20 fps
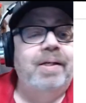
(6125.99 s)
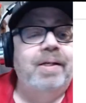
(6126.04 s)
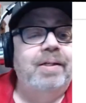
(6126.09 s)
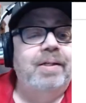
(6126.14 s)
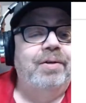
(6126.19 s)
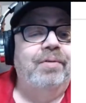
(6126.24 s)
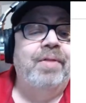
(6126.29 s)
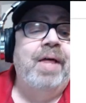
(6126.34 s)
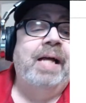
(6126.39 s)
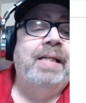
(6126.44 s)

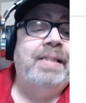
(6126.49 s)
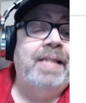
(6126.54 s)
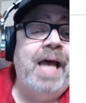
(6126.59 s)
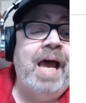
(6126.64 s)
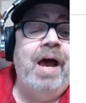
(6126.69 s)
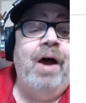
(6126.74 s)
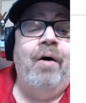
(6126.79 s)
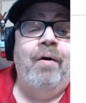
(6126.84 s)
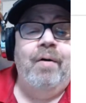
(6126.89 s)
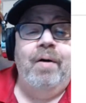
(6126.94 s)
So that's
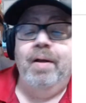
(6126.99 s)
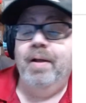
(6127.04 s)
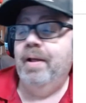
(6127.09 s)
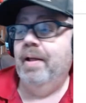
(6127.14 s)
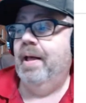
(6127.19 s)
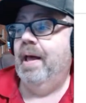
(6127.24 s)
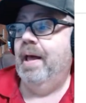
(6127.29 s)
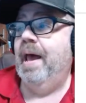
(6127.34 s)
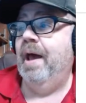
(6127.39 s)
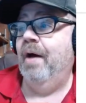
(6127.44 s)
how
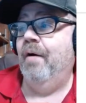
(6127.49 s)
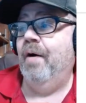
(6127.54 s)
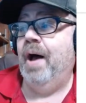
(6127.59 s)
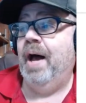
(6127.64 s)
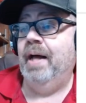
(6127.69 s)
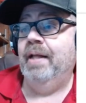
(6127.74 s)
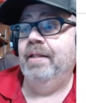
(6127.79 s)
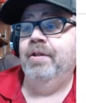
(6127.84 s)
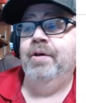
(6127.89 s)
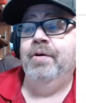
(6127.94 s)

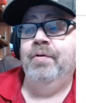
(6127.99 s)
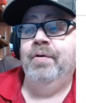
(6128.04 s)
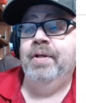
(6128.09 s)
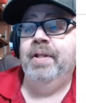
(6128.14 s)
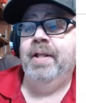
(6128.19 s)
I do it.